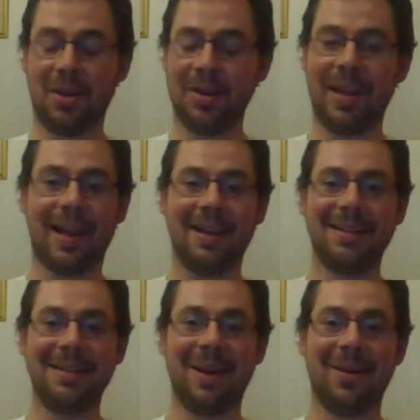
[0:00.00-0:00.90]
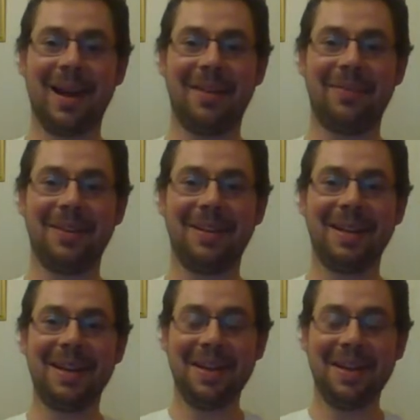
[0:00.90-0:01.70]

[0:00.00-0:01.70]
Not yet. No, I haven't.